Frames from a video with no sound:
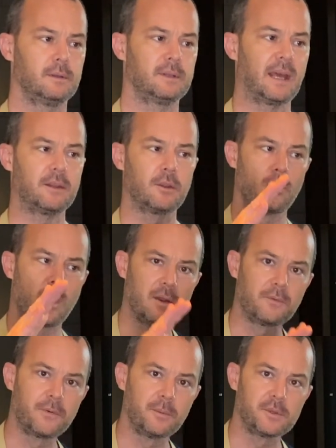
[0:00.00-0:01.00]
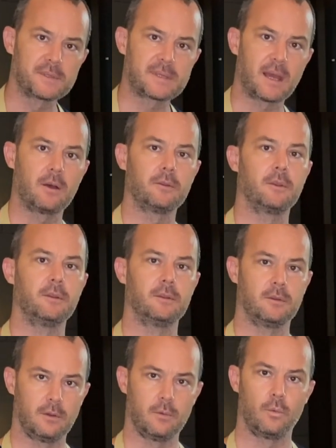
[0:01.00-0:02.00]
than the one from the southern
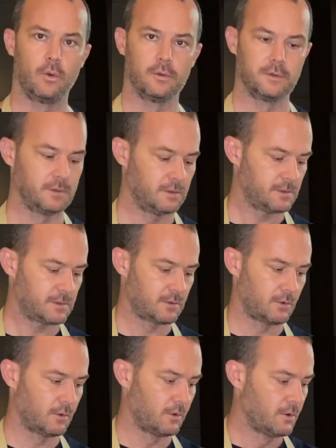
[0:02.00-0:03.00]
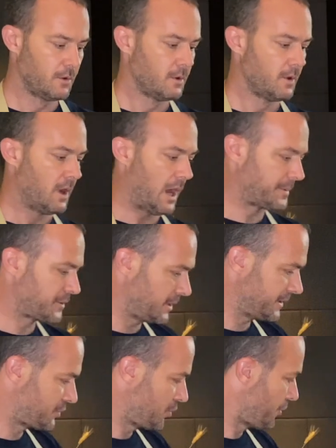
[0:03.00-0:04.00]
Rhone. So
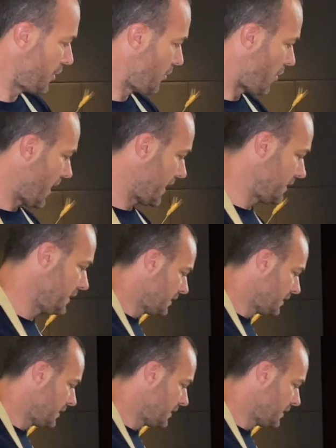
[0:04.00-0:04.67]
absolutely superb wine.